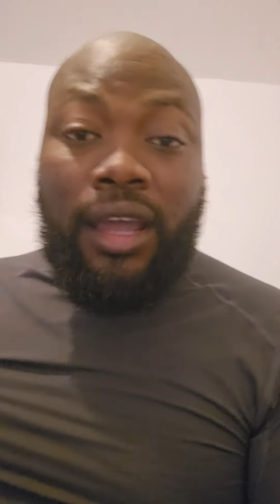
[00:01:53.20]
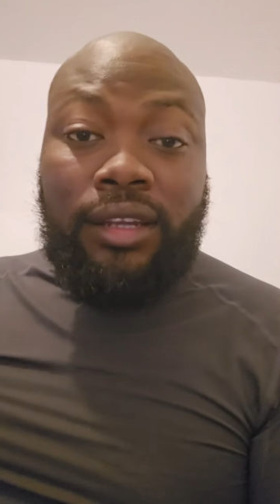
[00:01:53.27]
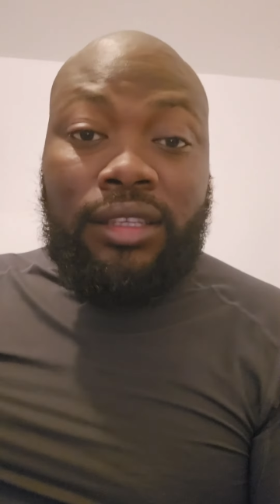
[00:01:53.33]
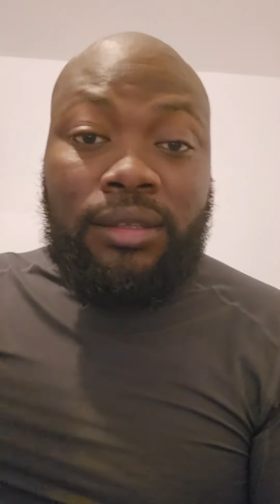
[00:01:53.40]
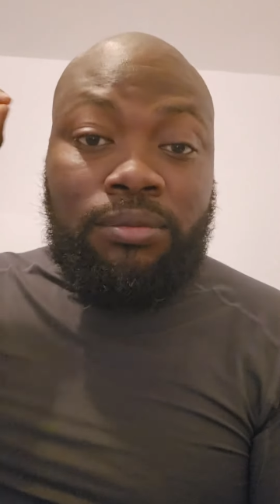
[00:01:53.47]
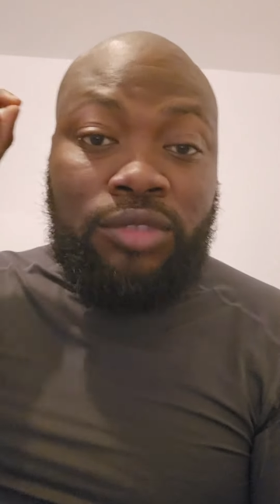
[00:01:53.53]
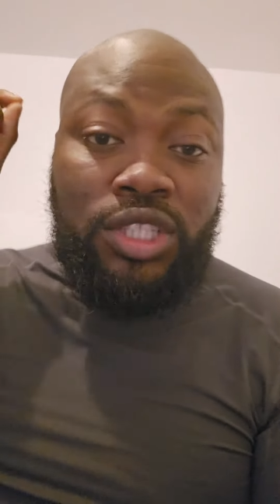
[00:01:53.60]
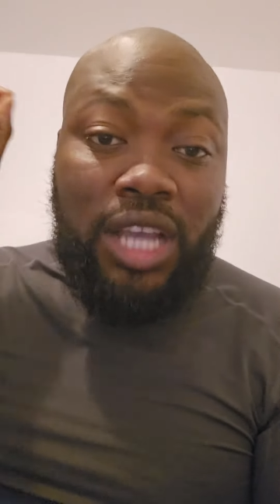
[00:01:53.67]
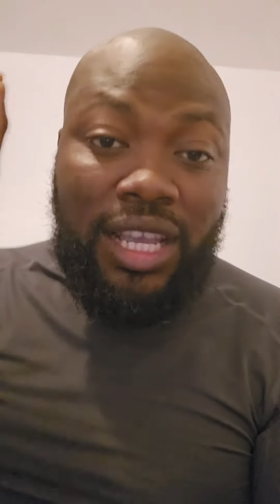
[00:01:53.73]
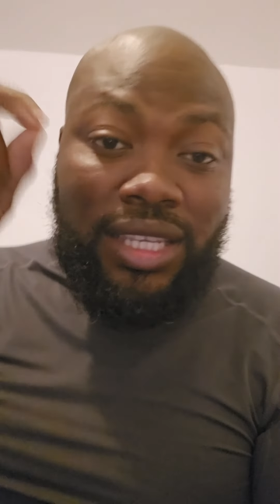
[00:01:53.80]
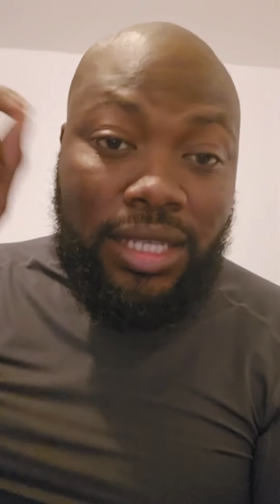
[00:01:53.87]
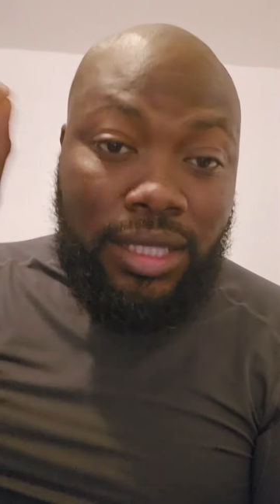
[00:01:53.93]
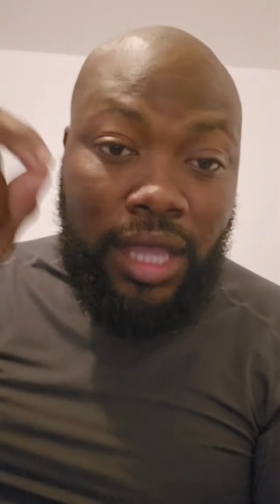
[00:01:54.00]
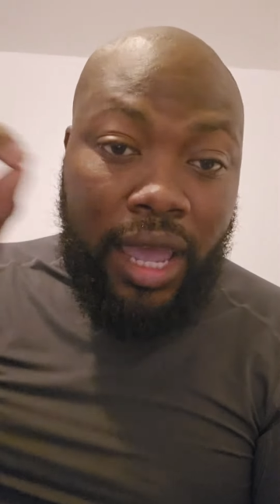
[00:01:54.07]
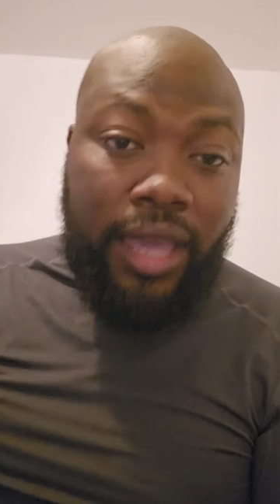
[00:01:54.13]
and he
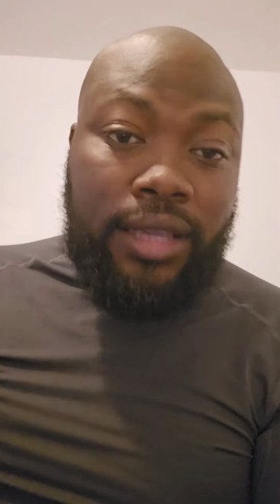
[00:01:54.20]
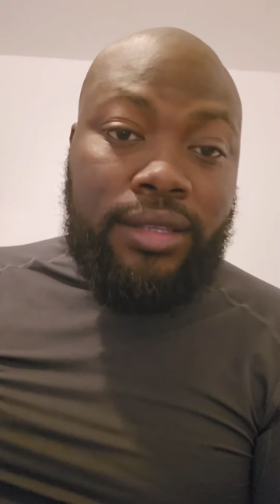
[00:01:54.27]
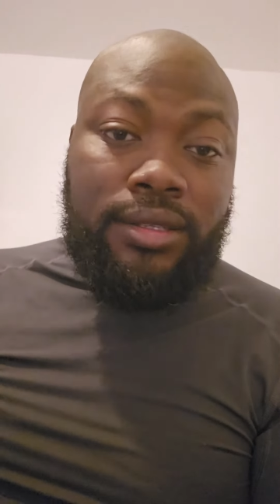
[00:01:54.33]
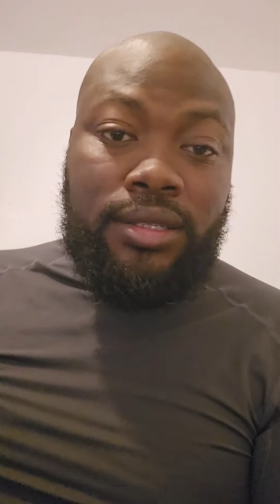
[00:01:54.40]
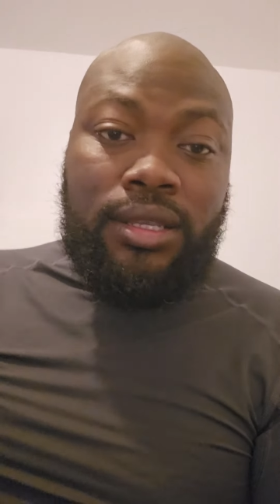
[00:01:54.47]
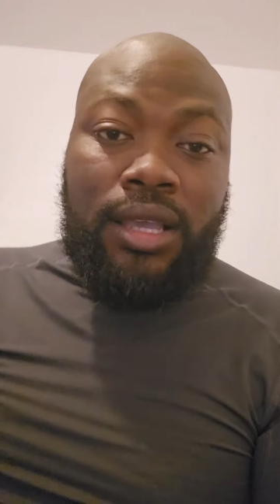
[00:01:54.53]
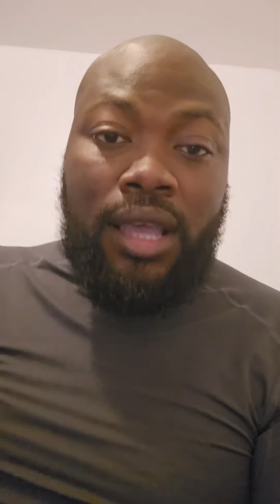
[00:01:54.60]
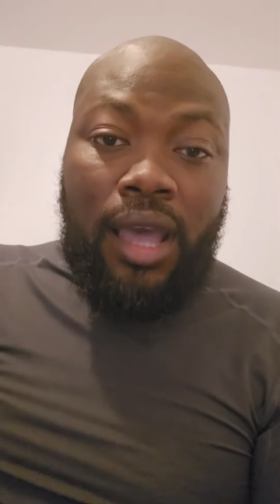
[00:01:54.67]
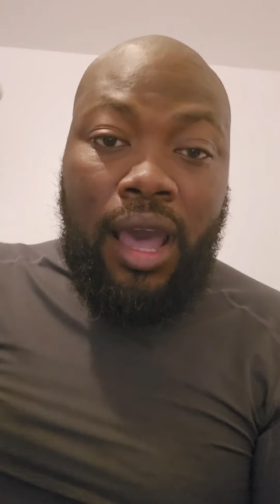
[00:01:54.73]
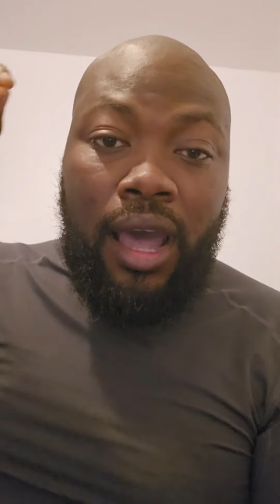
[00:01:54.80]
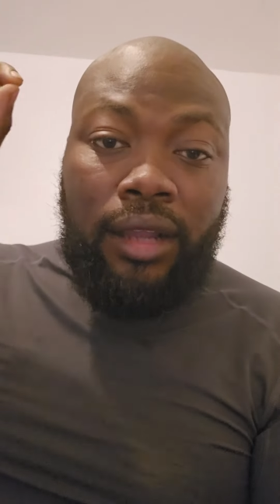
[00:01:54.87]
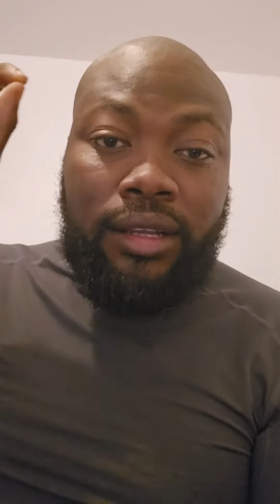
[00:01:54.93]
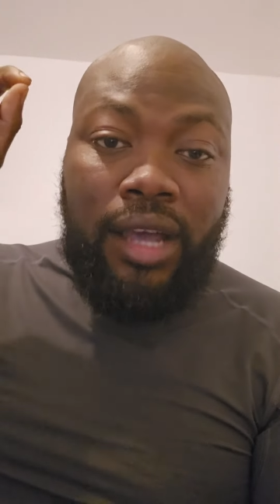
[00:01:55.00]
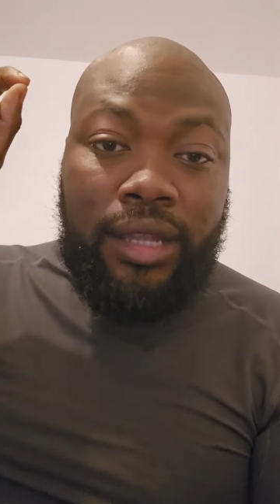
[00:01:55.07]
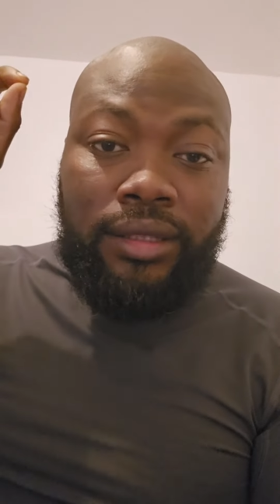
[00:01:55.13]
chastised
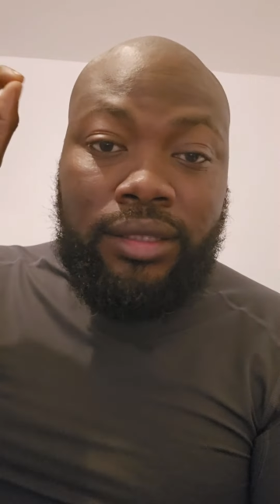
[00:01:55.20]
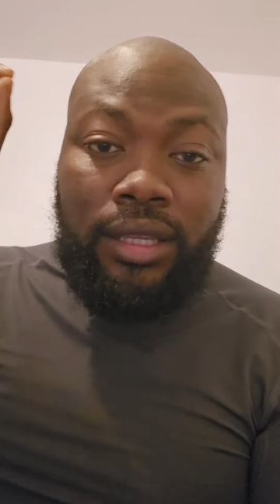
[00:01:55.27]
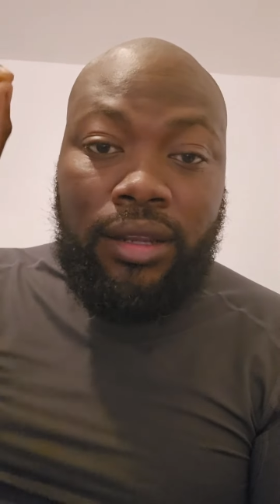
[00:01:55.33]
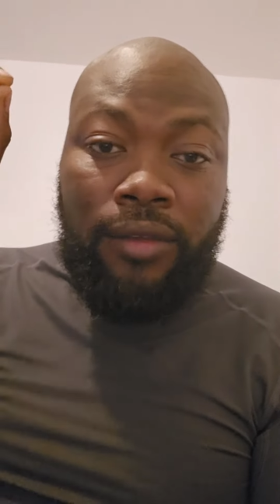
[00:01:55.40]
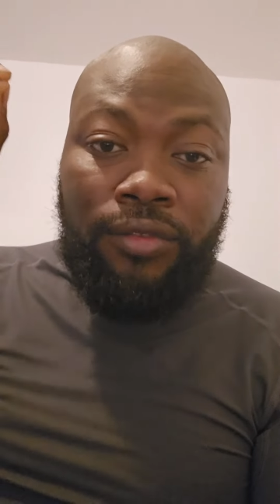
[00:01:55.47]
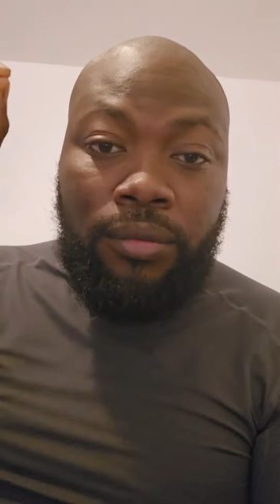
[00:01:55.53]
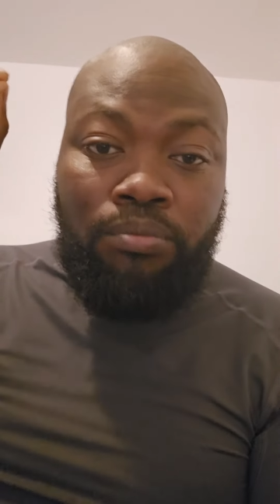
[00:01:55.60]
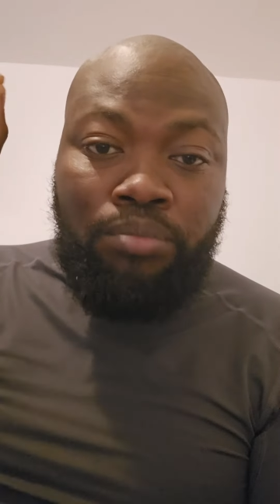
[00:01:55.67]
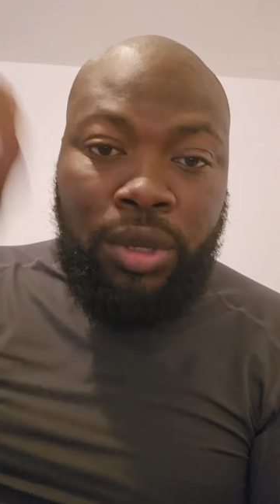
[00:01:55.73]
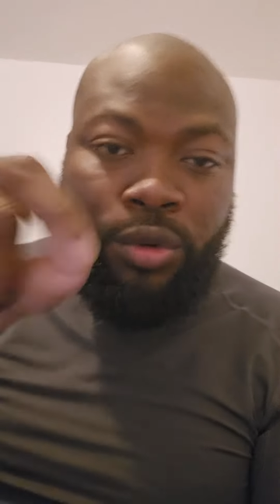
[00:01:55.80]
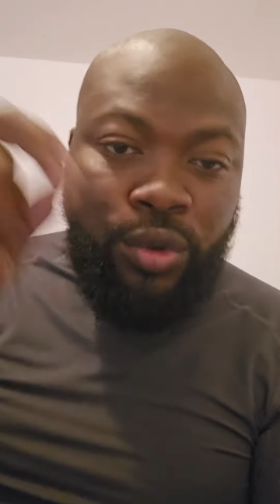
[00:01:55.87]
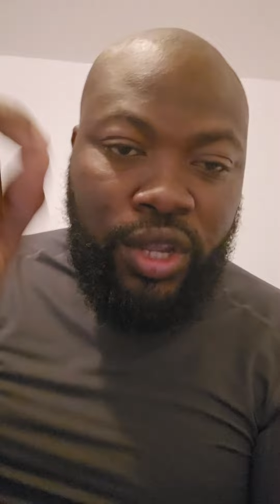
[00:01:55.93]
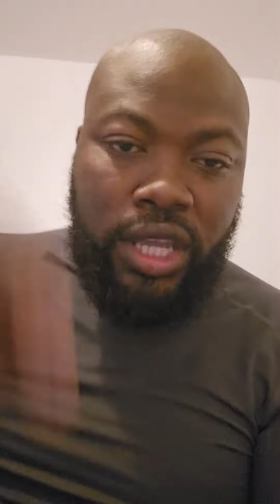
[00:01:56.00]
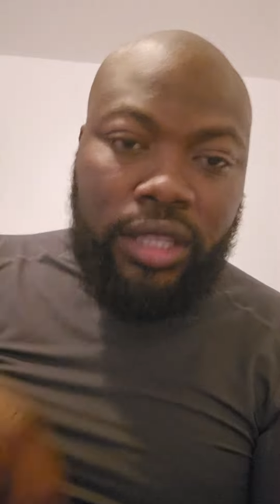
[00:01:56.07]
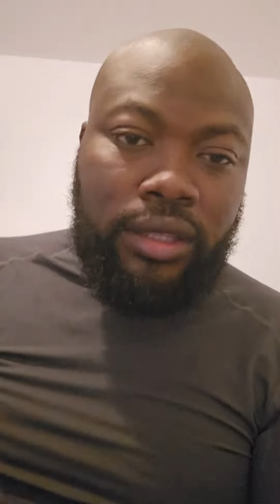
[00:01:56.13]
and continued to
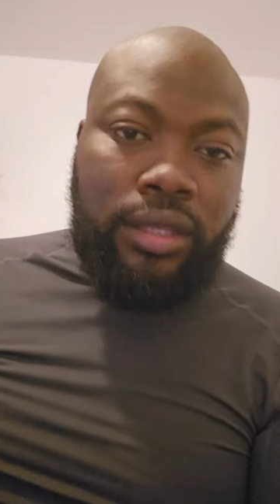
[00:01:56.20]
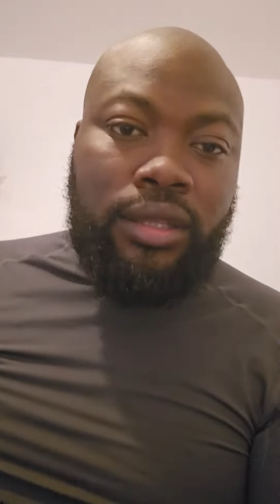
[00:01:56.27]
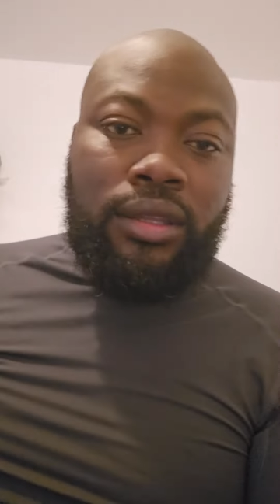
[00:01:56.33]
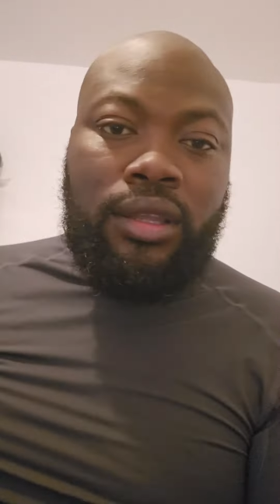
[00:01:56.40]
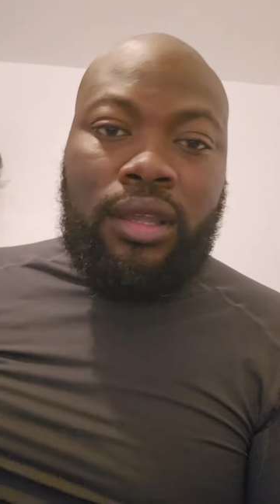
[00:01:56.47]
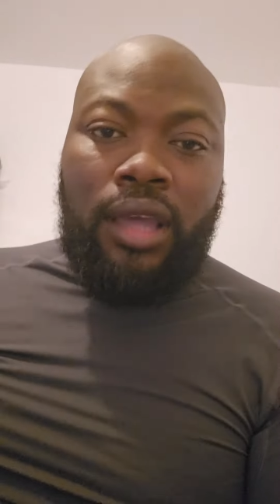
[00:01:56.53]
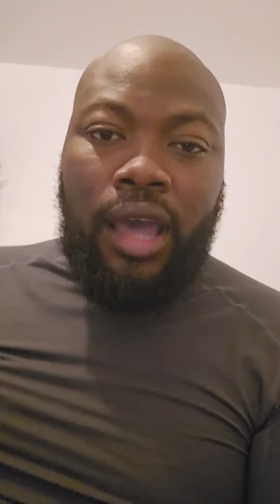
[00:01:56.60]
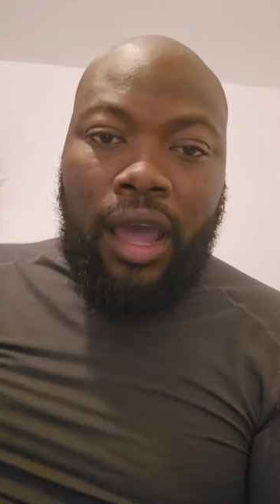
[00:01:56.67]
berate